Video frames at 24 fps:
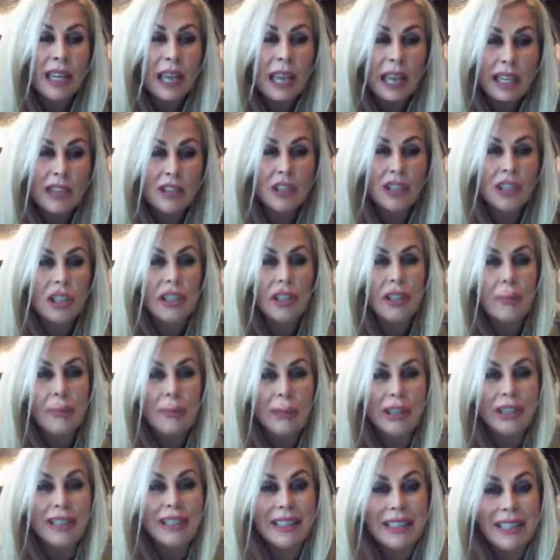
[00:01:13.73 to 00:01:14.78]
and actually
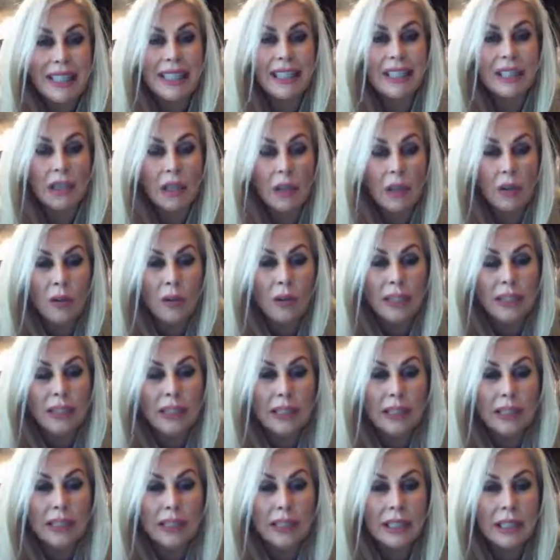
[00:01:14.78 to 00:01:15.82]
the bit that takes the
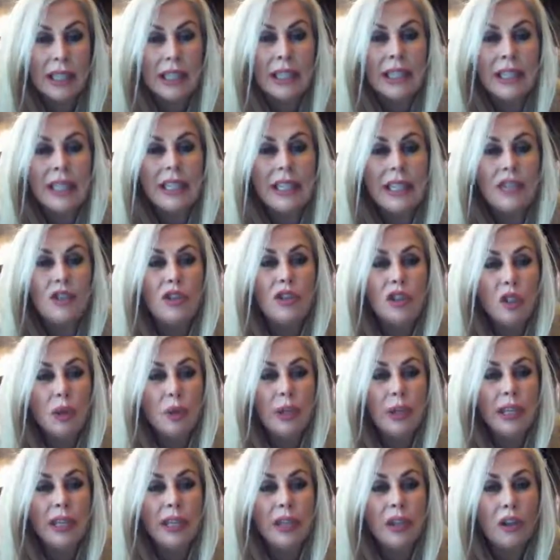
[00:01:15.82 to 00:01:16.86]
longest, is
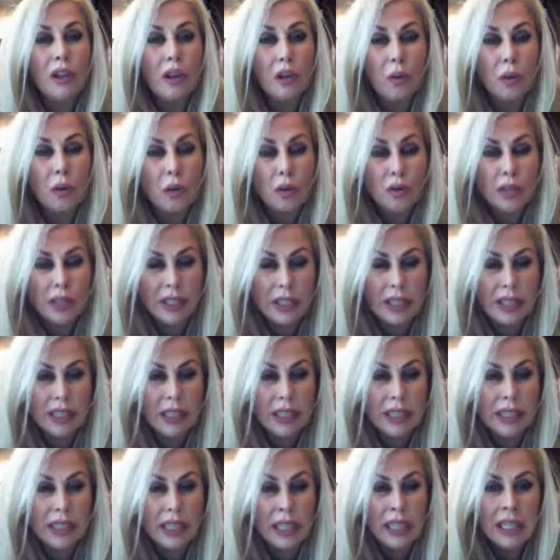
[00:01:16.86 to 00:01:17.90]
doing the
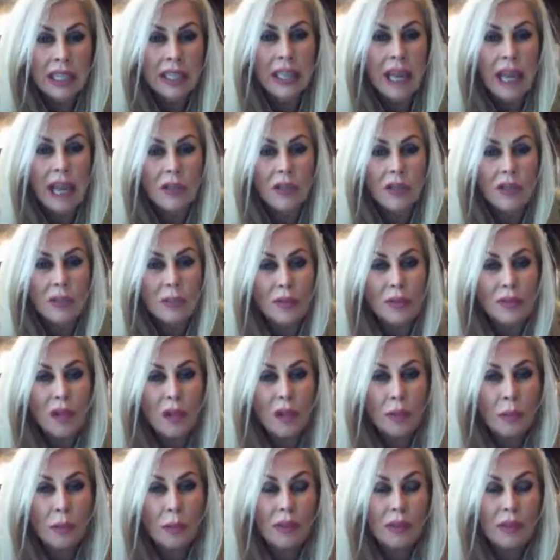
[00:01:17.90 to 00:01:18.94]
audit. Now, some
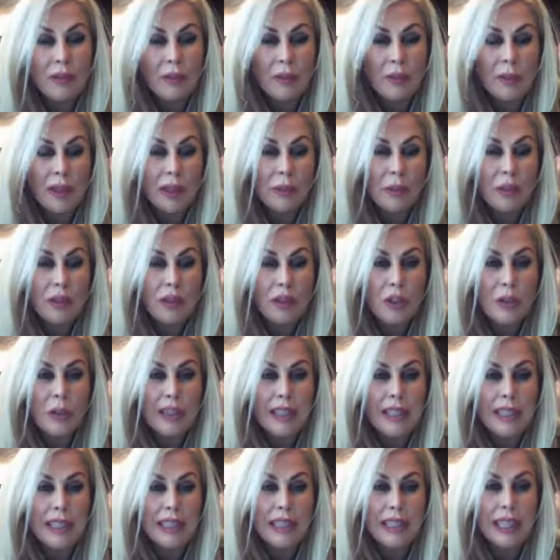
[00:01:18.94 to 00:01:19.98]
of you will be familiar with
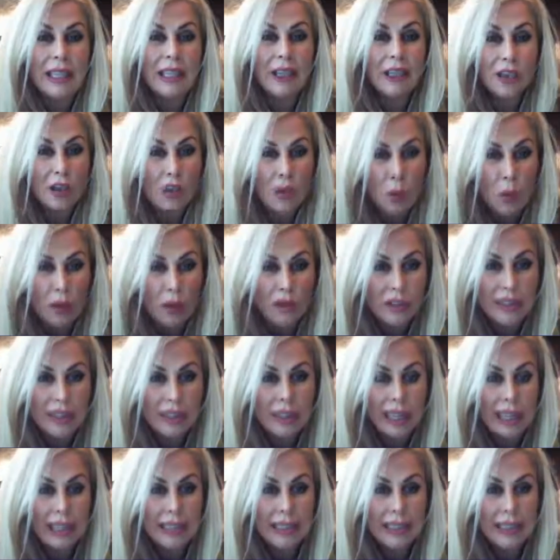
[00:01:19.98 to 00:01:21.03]
doing things like a
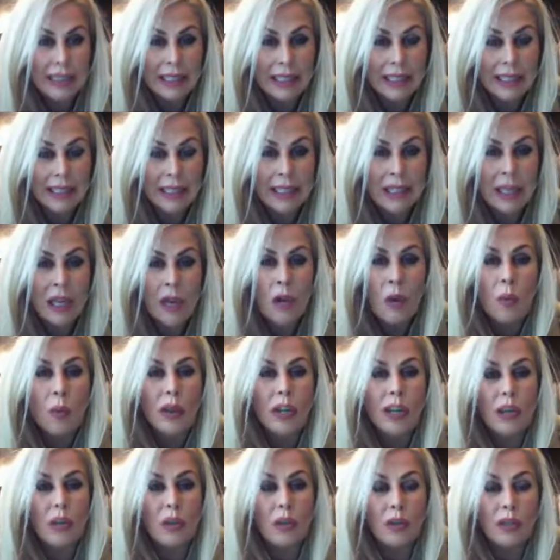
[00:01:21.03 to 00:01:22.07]
SWOT analysis,
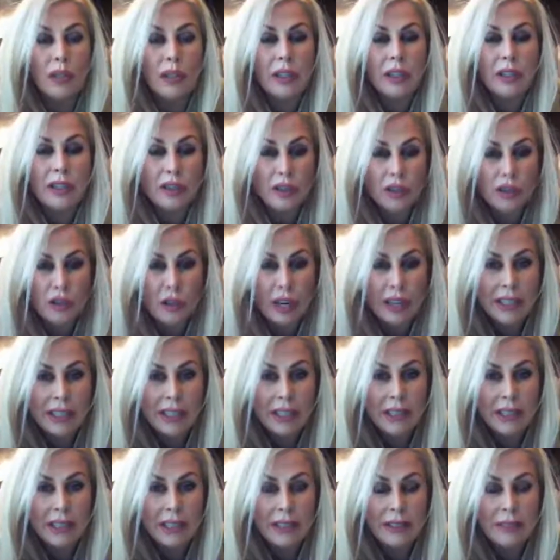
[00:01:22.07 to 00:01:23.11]
where you look at the
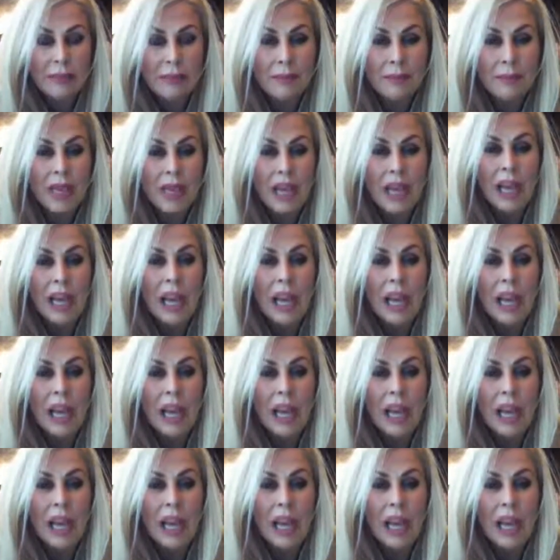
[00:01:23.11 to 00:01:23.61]
strengths,